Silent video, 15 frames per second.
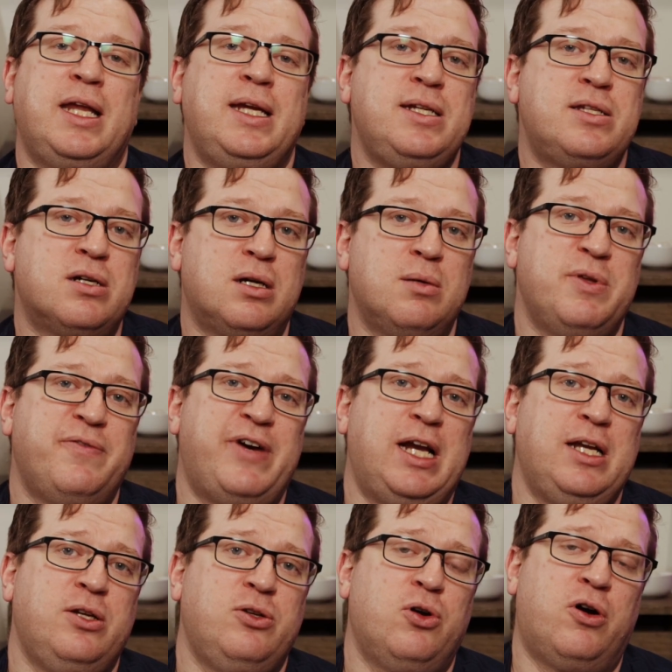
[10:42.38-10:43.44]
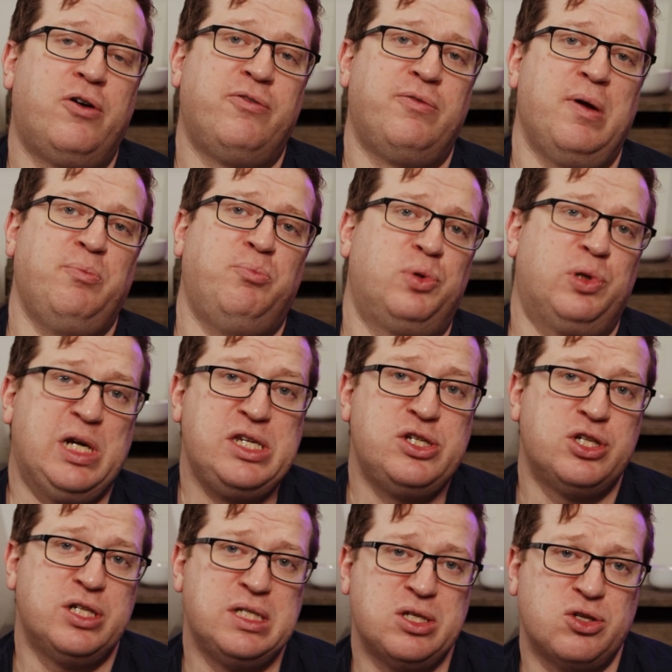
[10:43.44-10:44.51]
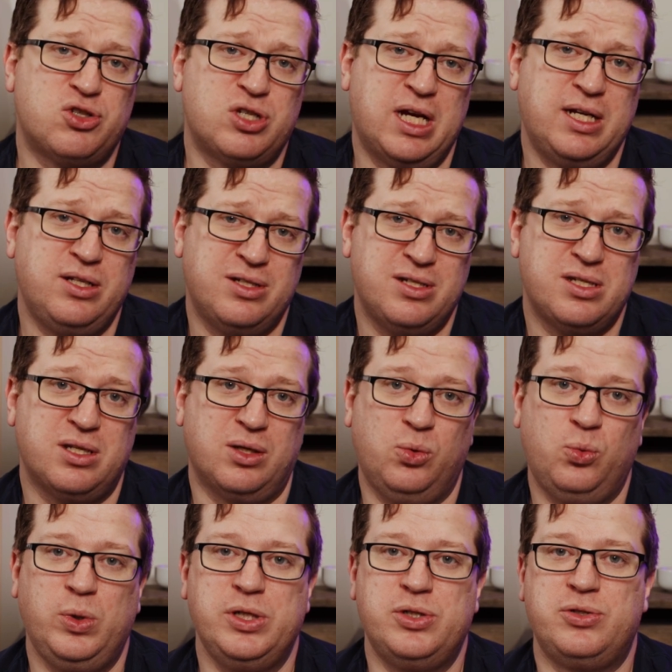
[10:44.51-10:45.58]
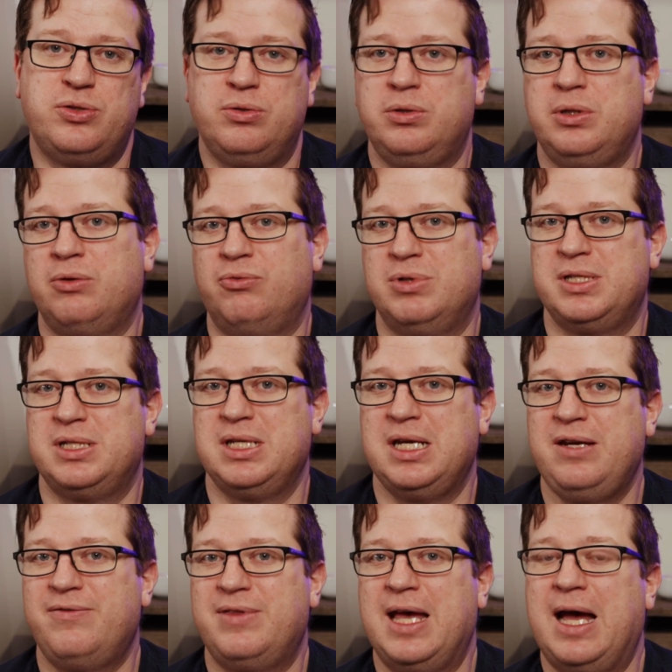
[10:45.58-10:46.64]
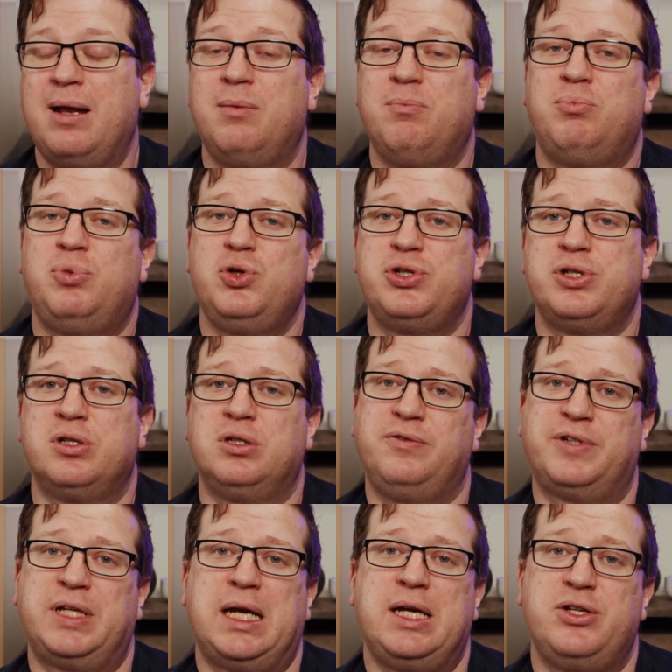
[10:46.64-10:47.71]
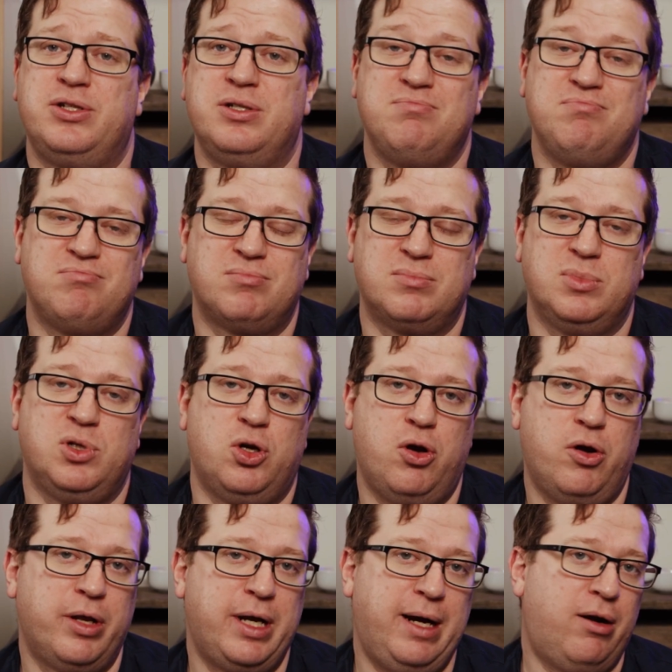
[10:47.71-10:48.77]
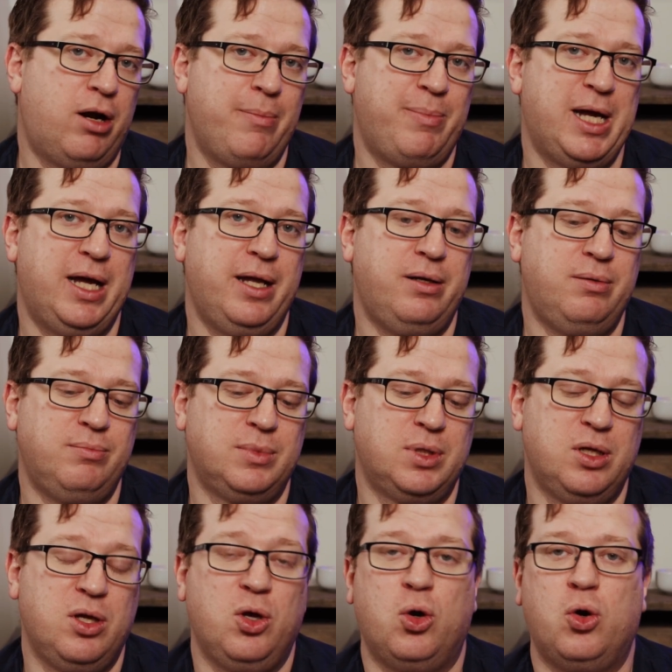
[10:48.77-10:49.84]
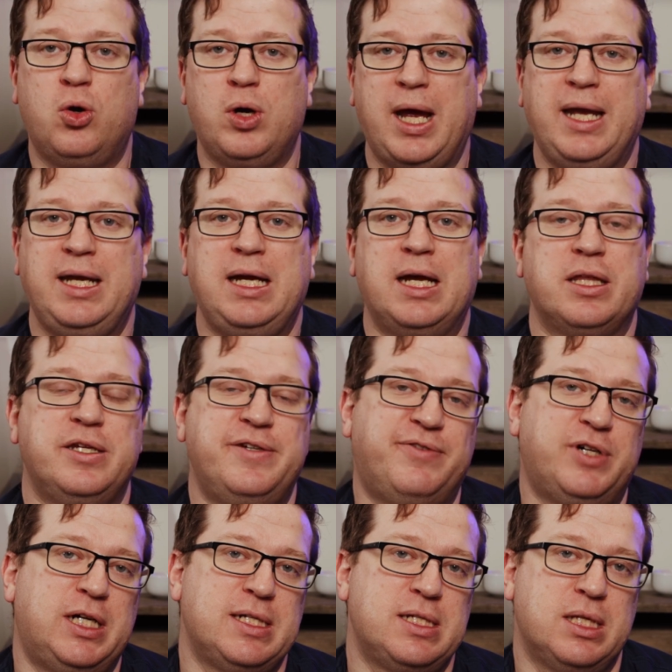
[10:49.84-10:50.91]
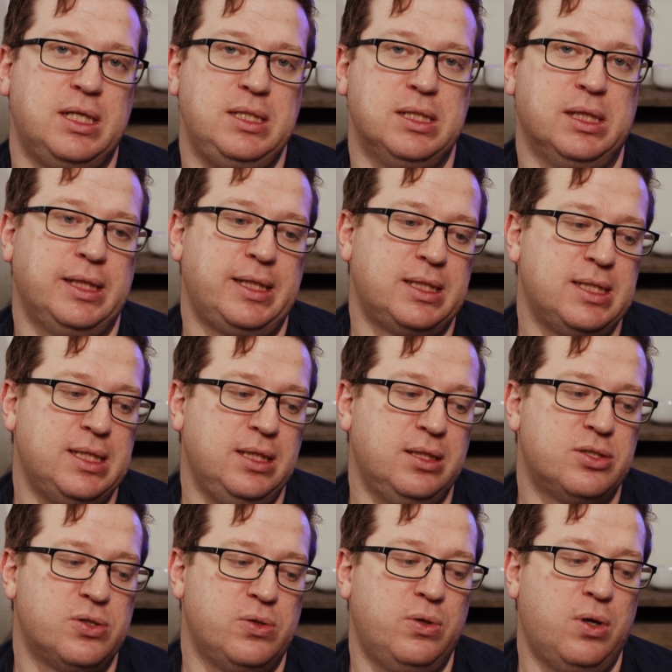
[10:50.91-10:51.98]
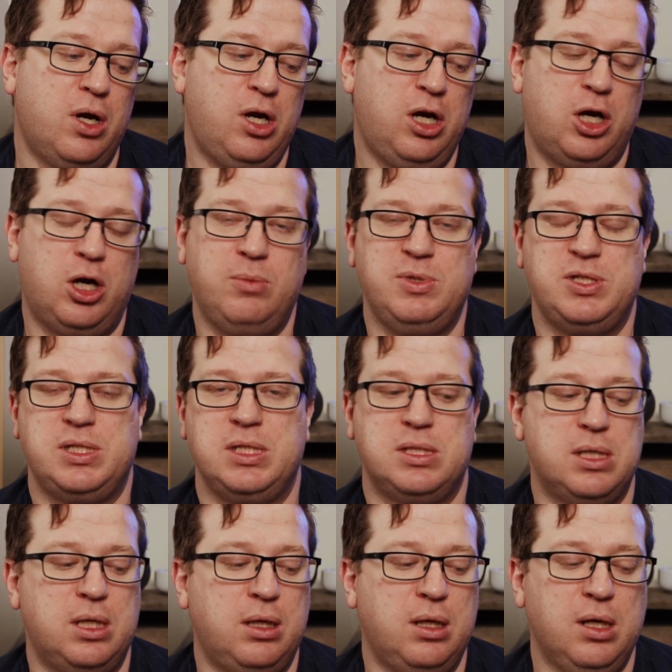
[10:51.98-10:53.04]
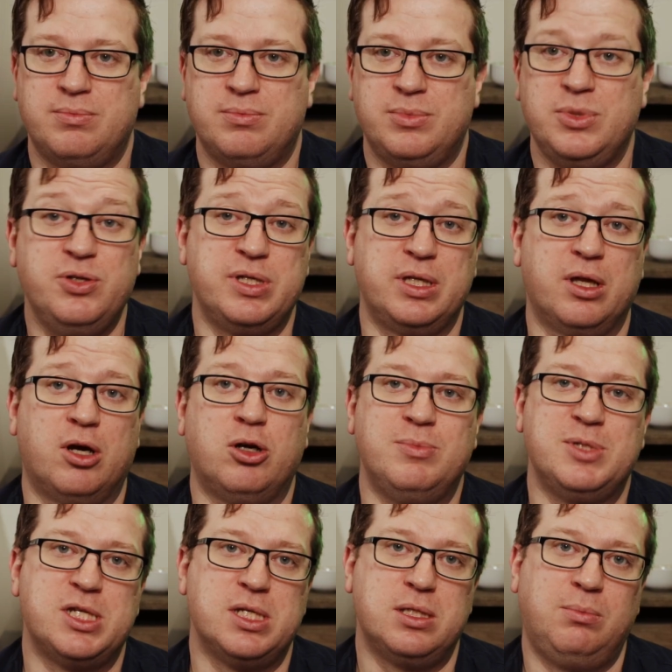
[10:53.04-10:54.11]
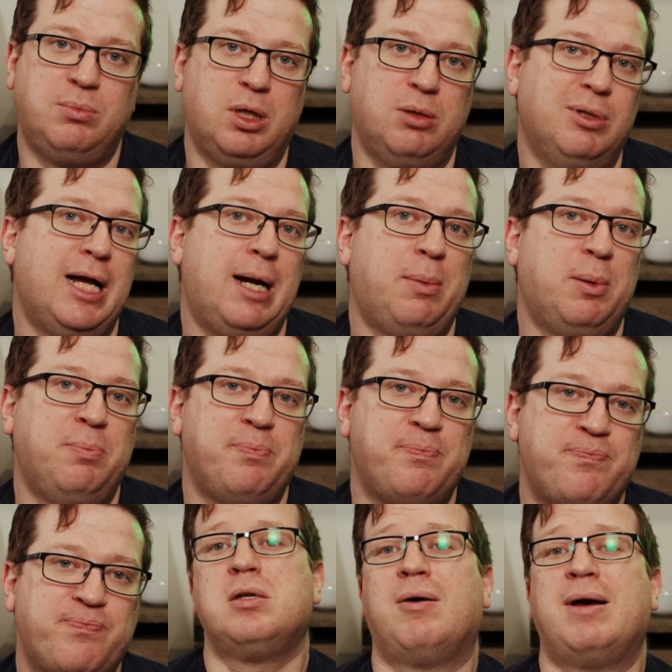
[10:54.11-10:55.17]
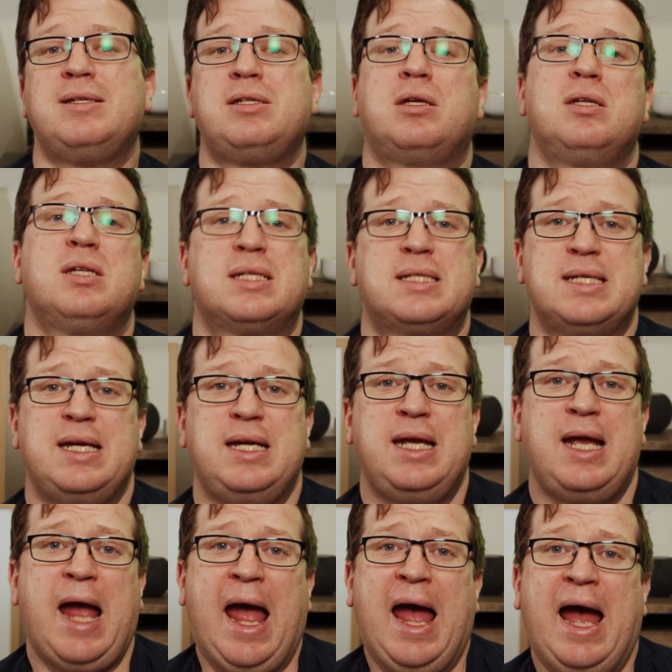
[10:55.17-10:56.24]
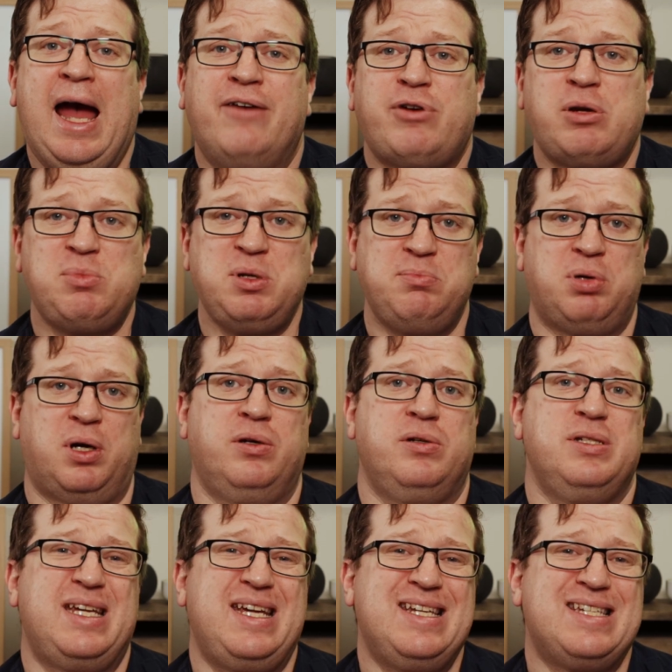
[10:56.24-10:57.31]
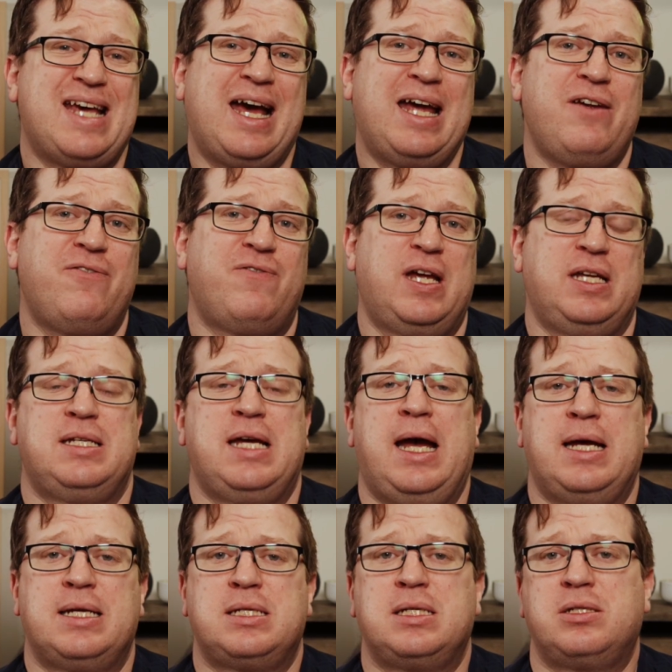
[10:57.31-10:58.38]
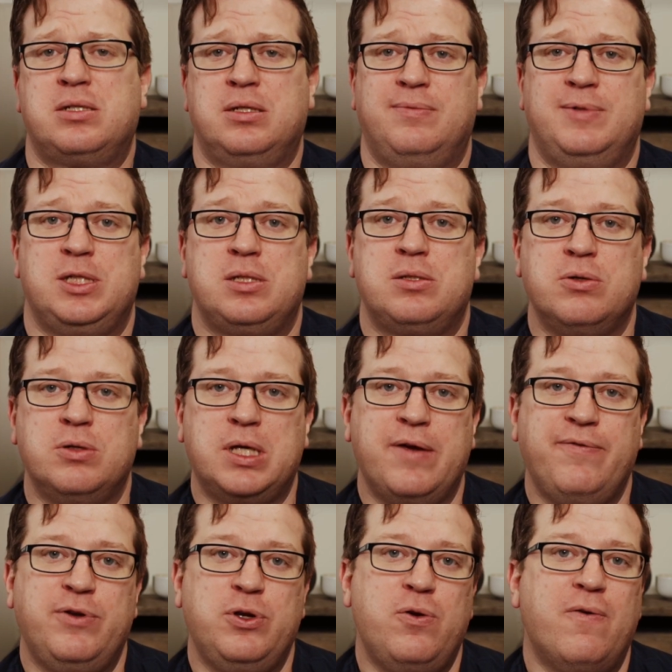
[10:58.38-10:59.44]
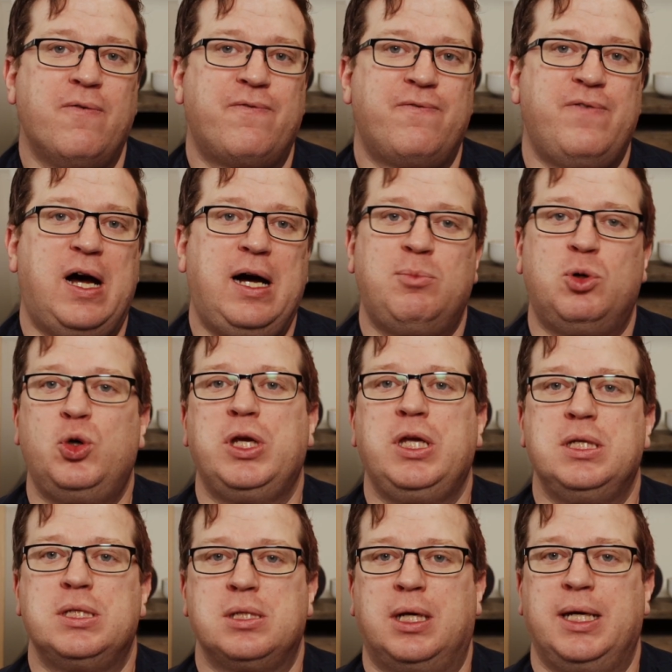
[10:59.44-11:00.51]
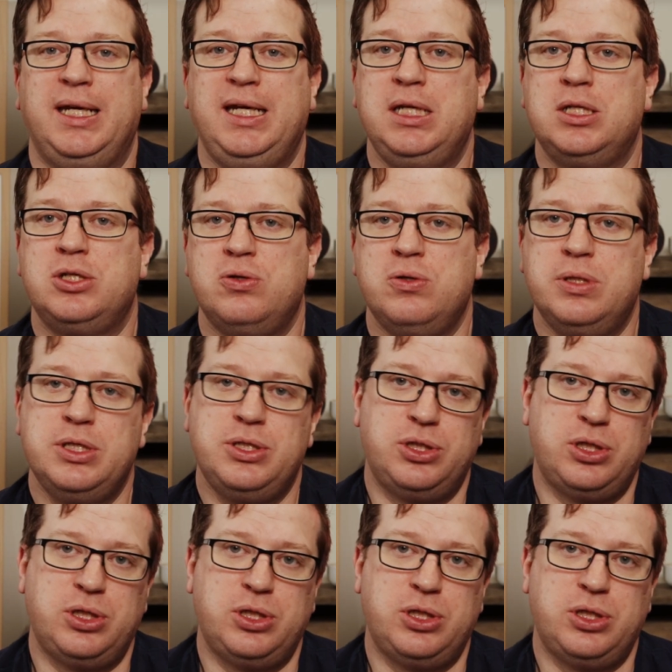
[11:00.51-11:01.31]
anytime the value of breaches changes, we should receive that push notification on our iPad or any other device that is linked into Home Assistant using the Home Assistant mobile app. So as you can see, Have I Been Pwned is a fantastic service to give you far more insight into the